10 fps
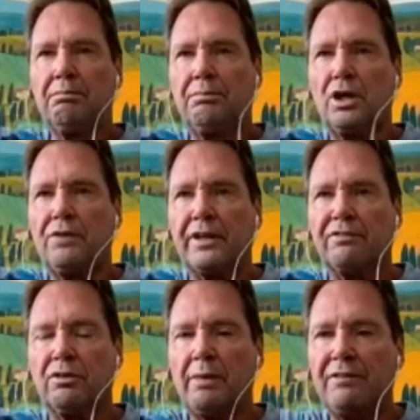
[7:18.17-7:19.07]
perfect
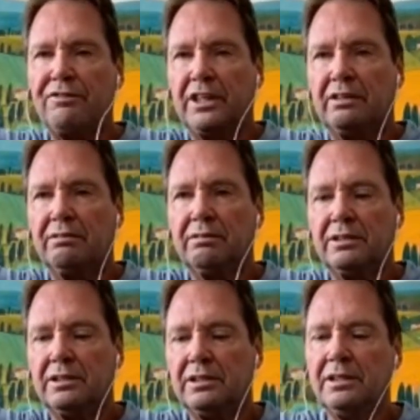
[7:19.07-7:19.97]
for my feet.
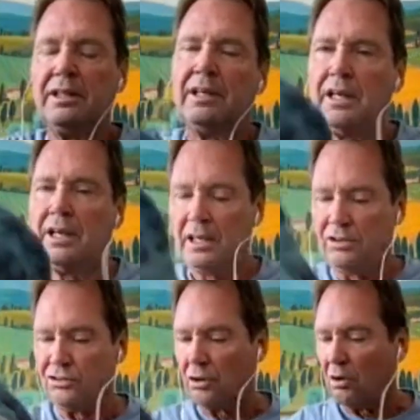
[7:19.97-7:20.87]

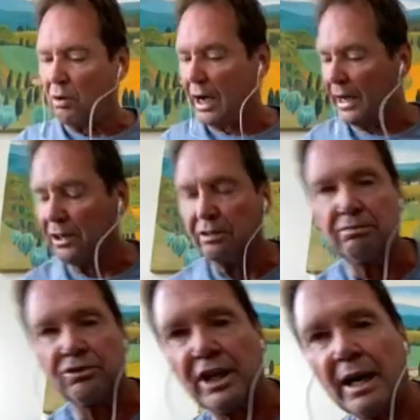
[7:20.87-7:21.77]
So I
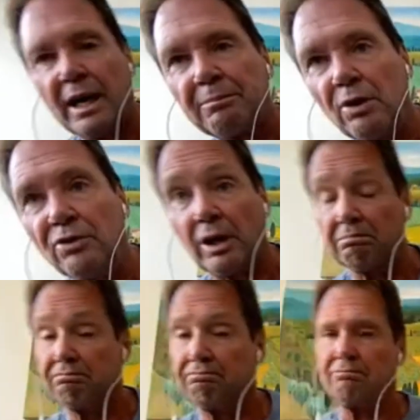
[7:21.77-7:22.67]
snapped those up.
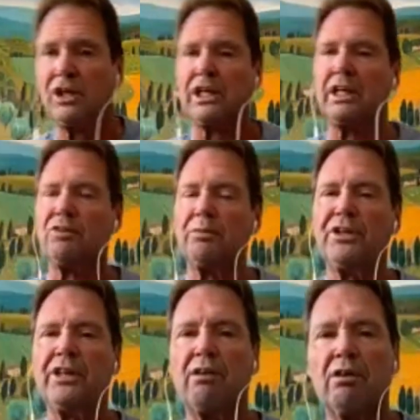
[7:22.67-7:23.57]
Lucky for me,
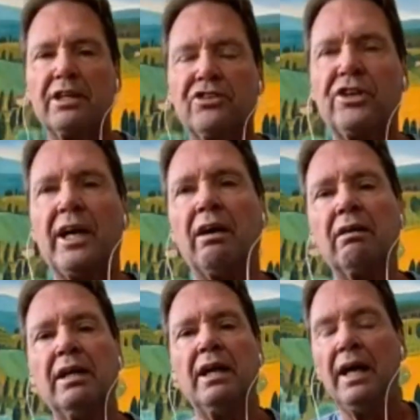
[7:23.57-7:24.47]
they were on sale.
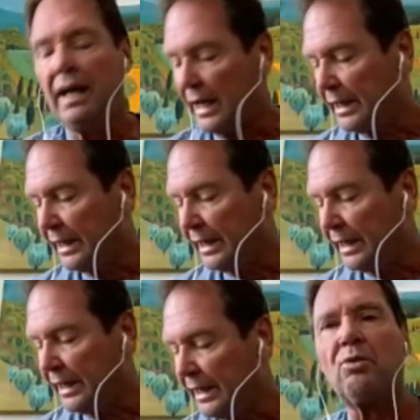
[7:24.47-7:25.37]
And
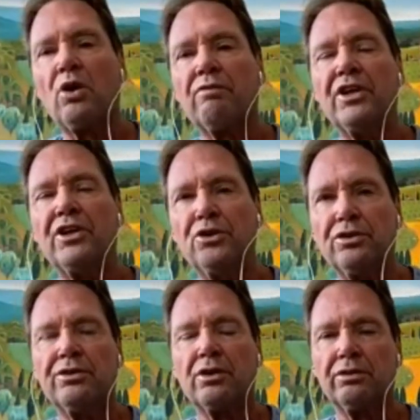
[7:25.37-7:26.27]
again, they're more of
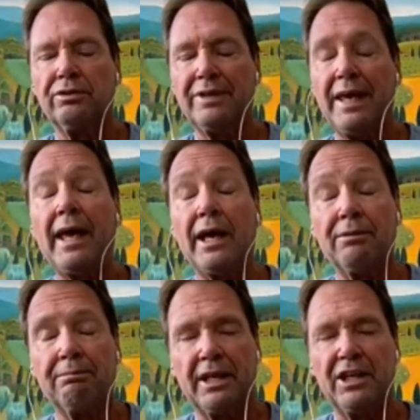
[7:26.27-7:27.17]
a
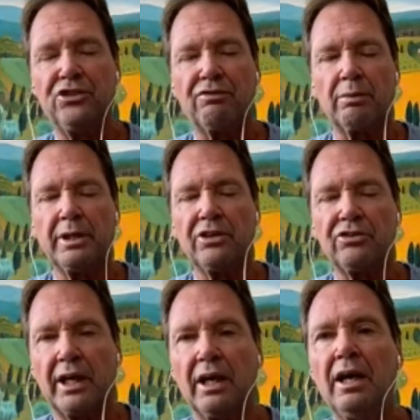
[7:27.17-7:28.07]
easy for me to
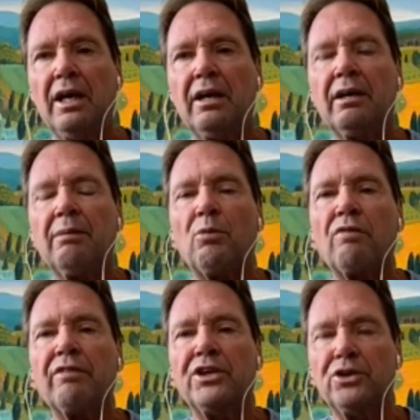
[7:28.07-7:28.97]
say, more
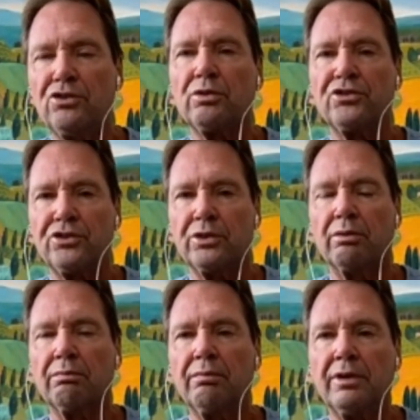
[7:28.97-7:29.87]
of a neutral shoe,
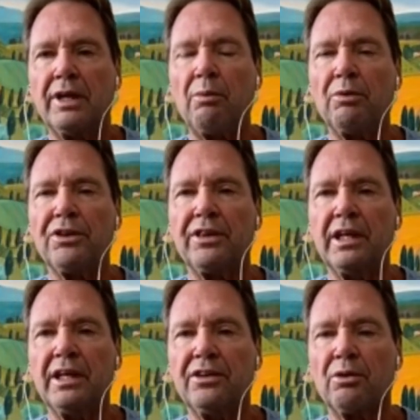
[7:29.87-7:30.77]
not with
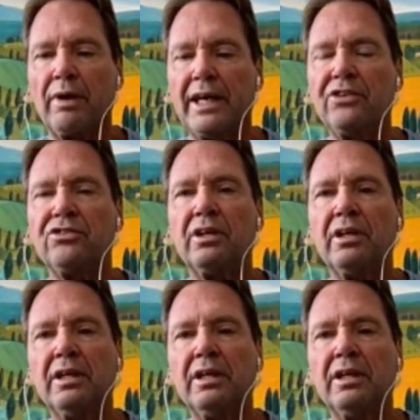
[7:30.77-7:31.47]
the raised